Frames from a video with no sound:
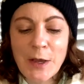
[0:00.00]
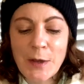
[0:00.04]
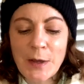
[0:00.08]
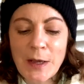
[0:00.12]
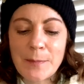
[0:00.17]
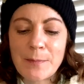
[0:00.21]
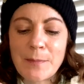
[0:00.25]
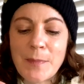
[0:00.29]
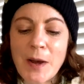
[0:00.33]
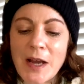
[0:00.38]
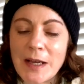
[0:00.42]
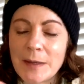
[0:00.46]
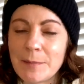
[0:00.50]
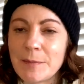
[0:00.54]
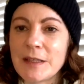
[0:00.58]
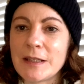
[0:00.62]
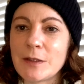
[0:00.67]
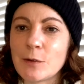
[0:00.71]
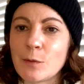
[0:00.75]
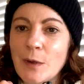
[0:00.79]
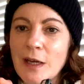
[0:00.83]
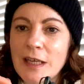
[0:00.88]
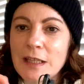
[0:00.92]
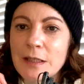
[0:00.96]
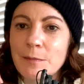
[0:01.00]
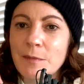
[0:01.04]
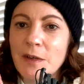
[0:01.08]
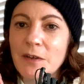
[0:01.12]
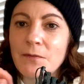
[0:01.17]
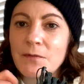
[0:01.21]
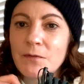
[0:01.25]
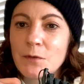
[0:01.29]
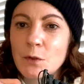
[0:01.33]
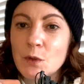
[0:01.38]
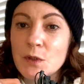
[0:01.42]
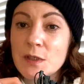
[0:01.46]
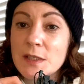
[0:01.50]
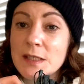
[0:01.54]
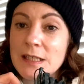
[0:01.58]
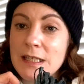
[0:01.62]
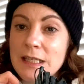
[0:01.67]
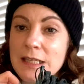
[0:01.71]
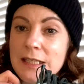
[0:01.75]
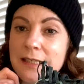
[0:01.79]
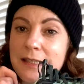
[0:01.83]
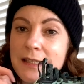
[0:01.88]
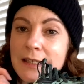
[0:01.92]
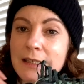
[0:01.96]
It might be the way that my foot
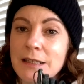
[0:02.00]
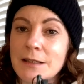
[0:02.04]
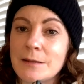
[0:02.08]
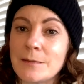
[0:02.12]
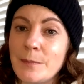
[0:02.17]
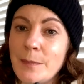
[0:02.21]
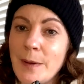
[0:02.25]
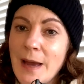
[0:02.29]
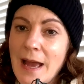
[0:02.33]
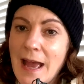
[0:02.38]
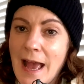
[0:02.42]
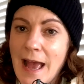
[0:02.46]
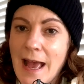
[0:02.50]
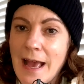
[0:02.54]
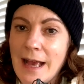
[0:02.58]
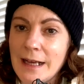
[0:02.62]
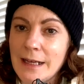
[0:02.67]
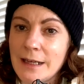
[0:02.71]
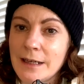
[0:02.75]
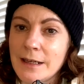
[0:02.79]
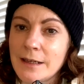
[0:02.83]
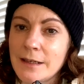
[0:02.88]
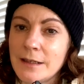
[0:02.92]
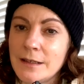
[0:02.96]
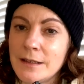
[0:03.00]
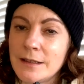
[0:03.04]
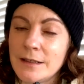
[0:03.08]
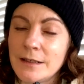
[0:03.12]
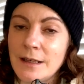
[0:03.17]
sits at the back